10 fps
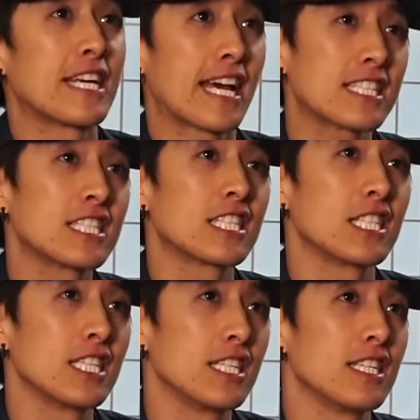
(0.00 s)

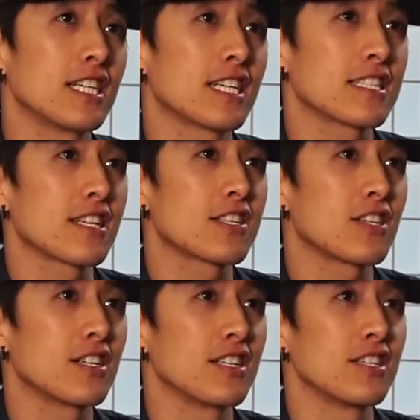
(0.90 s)
Technically, I guess I
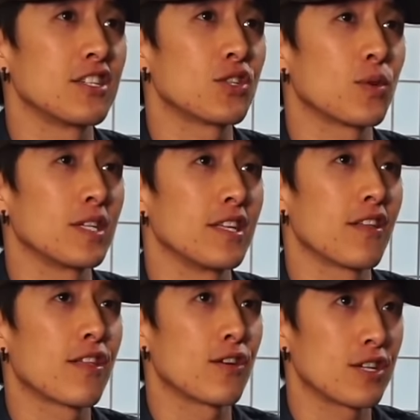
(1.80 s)
started in
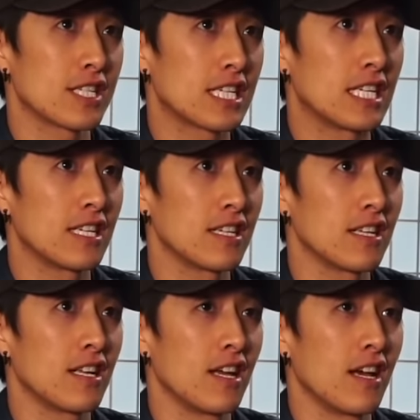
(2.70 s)

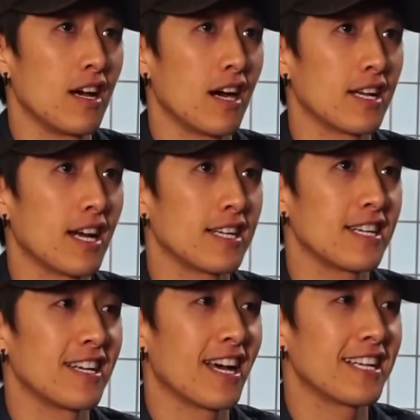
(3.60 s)
2013. Okay, I, wow. I,
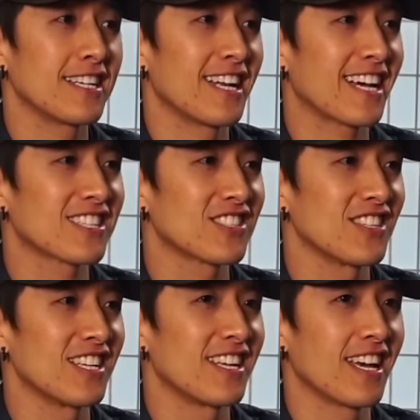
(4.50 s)
didn't I didn't
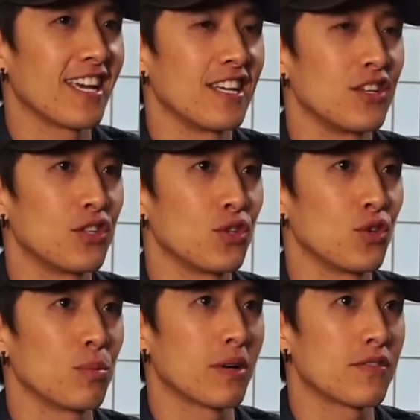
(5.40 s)
actually get
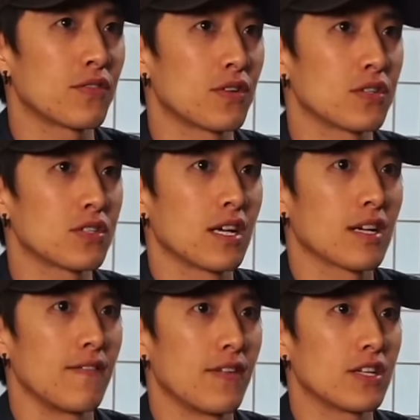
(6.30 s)
into my first
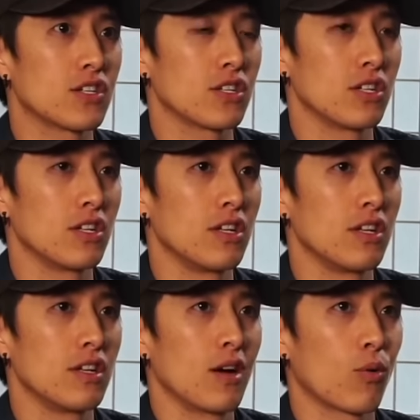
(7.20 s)

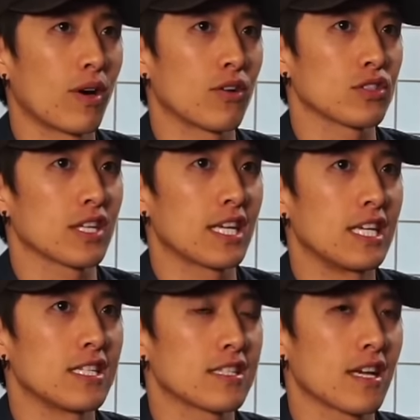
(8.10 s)
convention where I was like
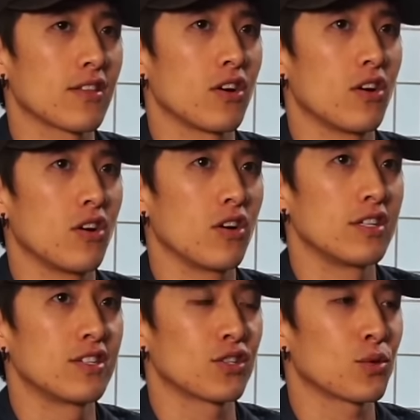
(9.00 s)
inside the hall
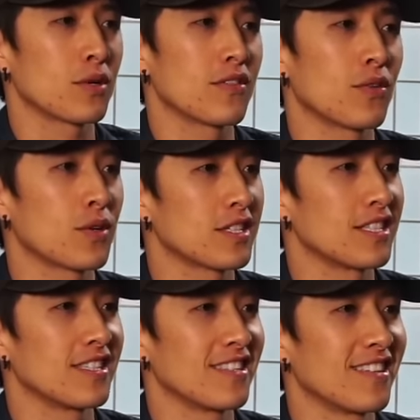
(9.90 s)
until 2014.